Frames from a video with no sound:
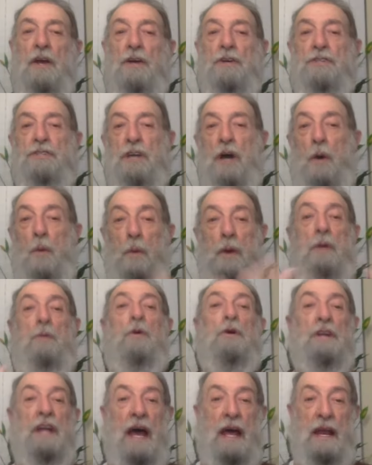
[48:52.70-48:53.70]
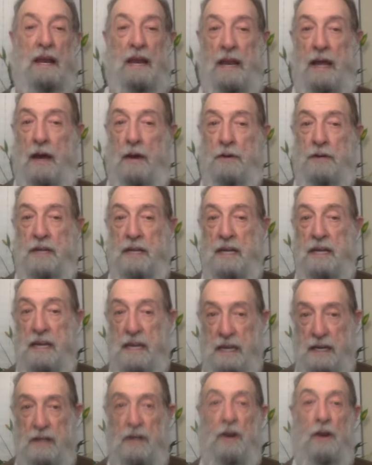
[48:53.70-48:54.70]
So we were not allowed to
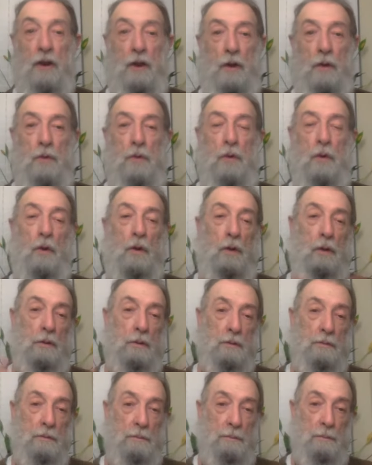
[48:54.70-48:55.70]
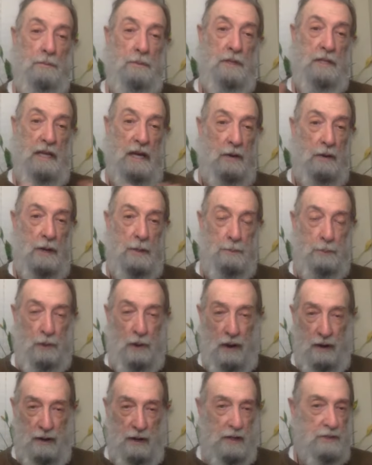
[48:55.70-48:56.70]
eat local dairy
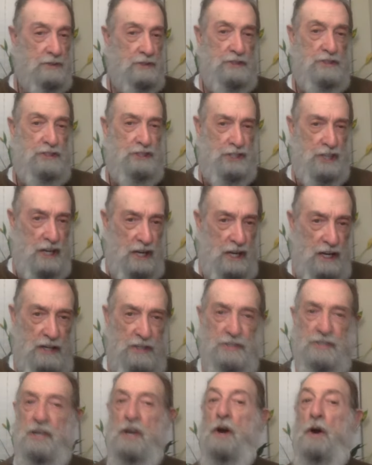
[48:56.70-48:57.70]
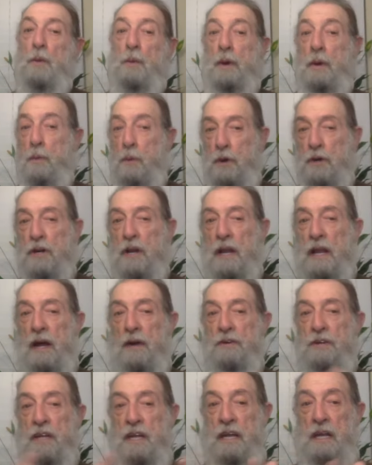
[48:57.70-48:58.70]
products, cheese. We weren't
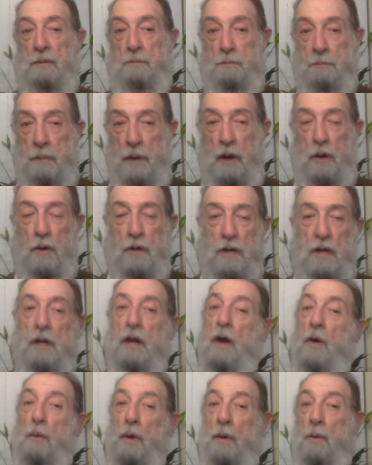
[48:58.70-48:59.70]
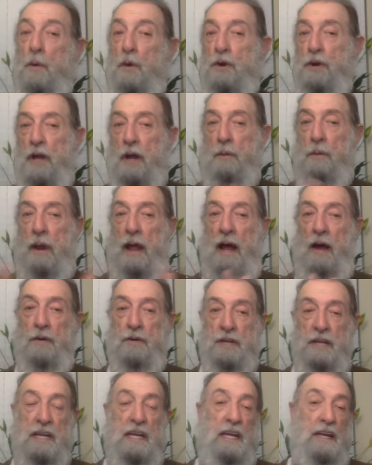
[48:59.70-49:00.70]
allowed to eat milk. We weren't
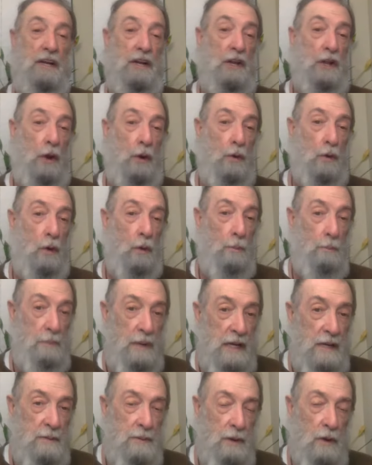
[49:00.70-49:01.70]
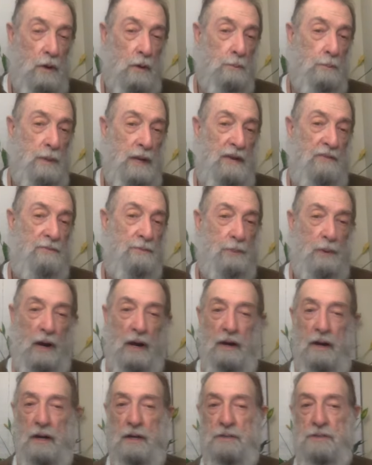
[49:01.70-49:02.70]
allowed to eat local meat or beef
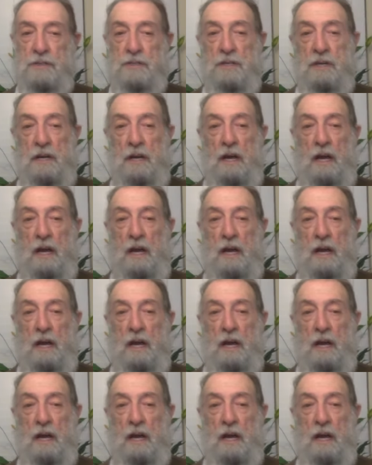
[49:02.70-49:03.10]
products.